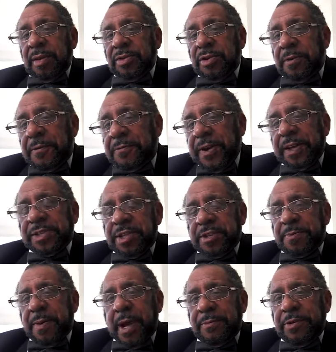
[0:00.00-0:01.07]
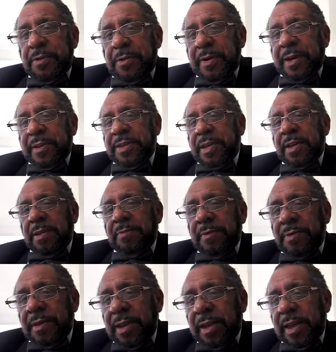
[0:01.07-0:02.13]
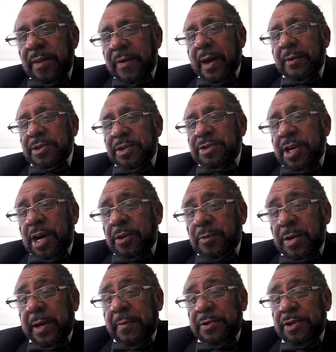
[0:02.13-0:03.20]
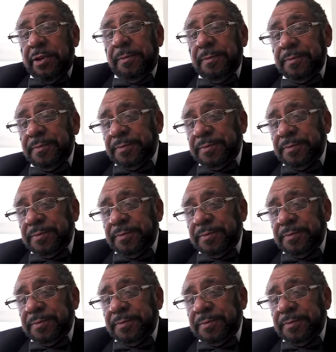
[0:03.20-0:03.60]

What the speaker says: So to fix this problem, you know what I think? If I was in charge, what I would do?